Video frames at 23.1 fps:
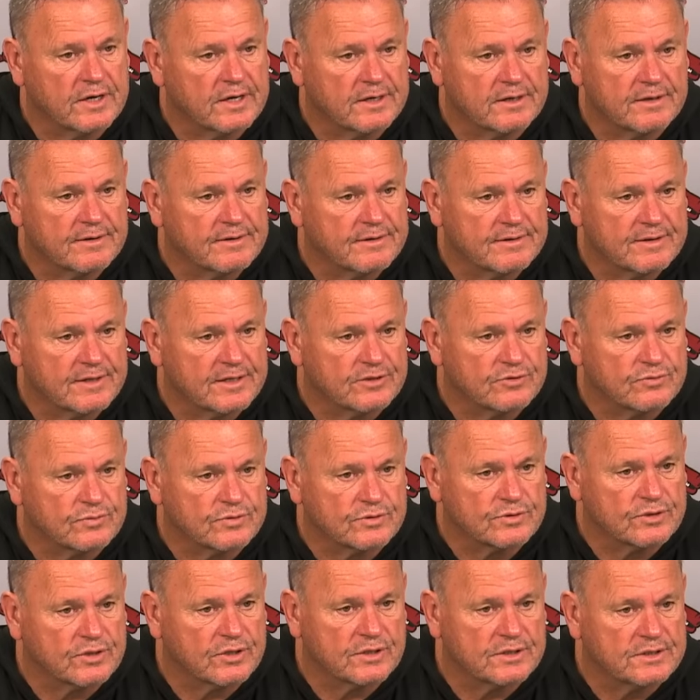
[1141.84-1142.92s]
and this
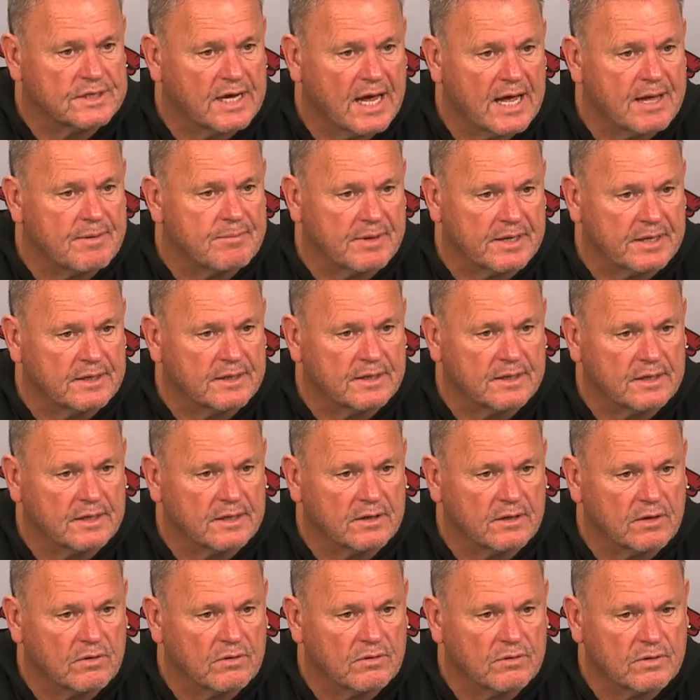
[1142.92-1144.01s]
was good timing, you
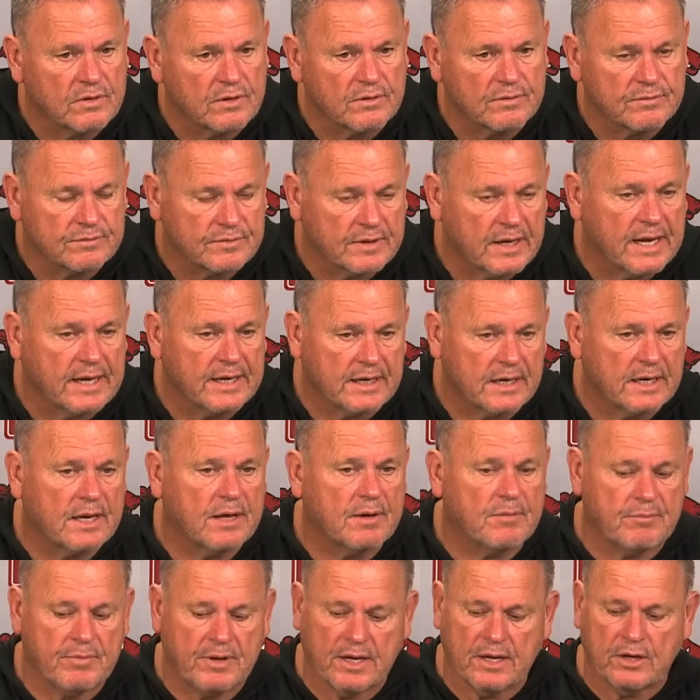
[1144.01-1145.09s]
know, or ended
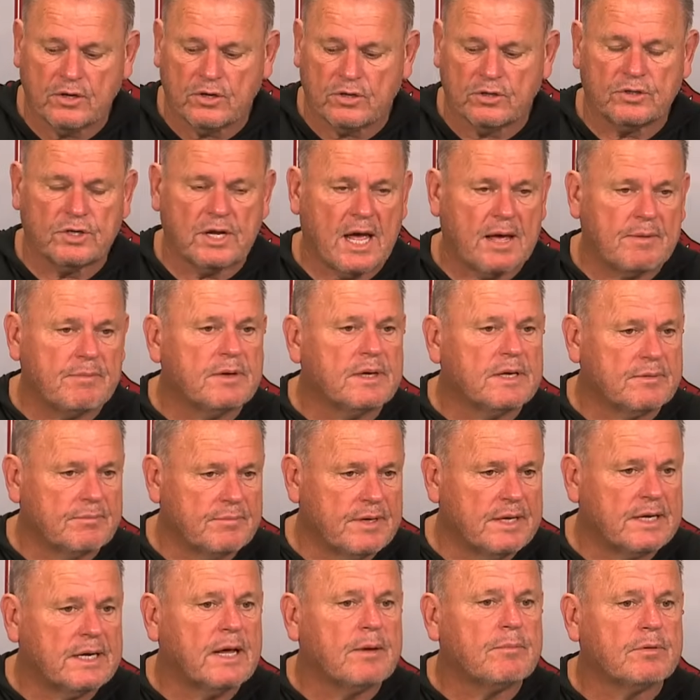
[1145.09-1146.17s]
up being good timing,
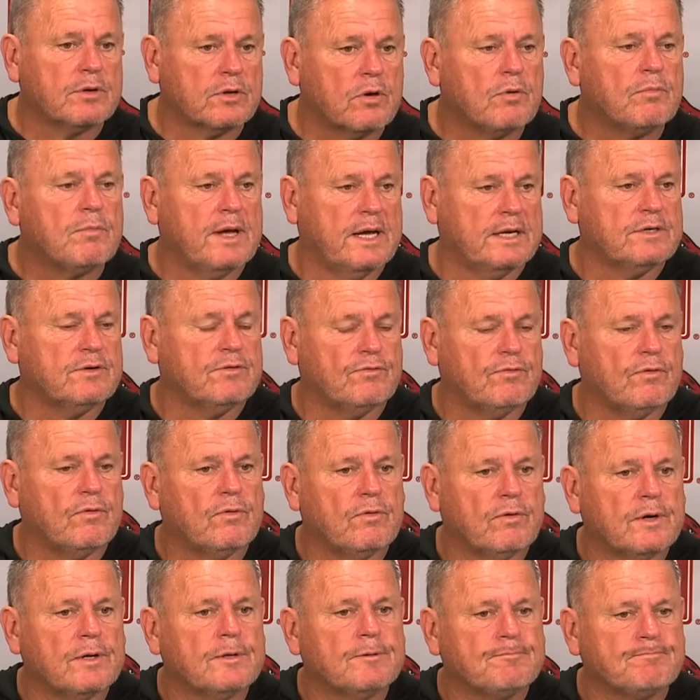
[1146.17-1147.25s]
being able to go back to
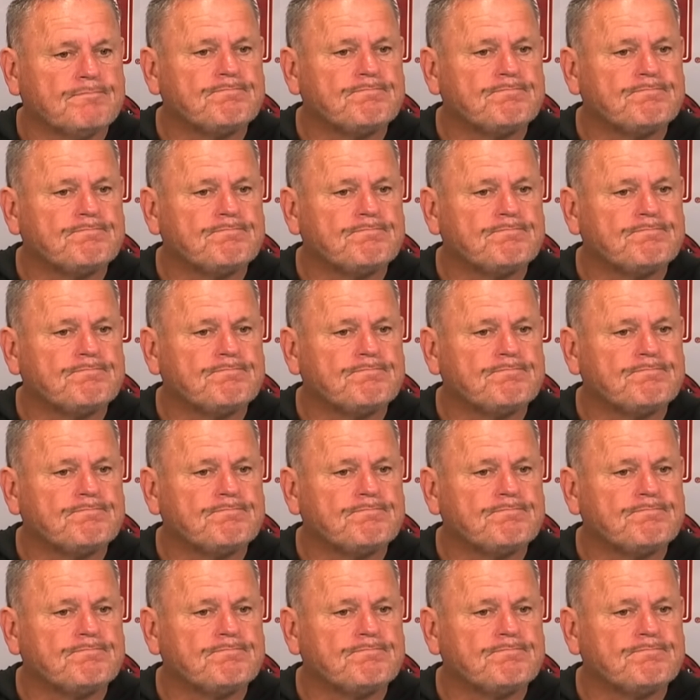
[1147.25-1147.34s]
Florida.